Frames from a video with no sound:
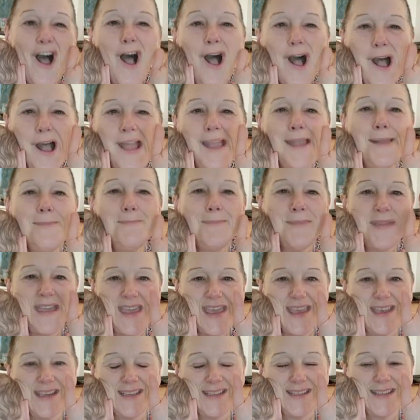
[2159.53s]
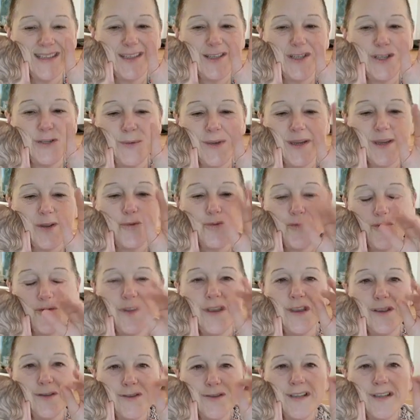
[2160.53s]
I miss doing all
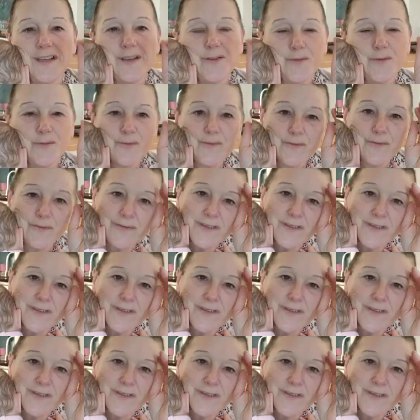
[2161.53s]
those little